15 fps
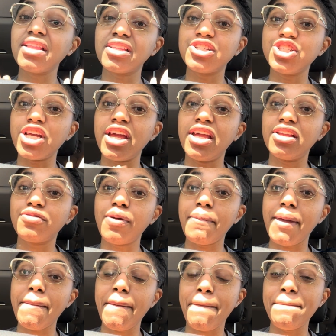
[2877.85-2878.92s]
the change when
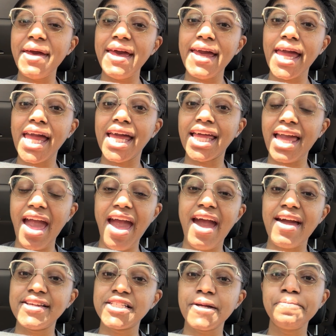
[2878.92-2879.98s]
people pay in
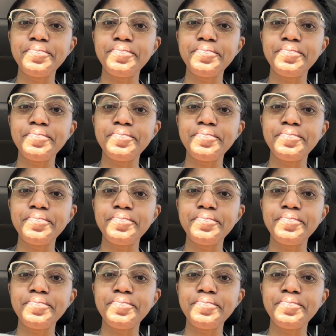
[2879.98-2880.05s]
cash.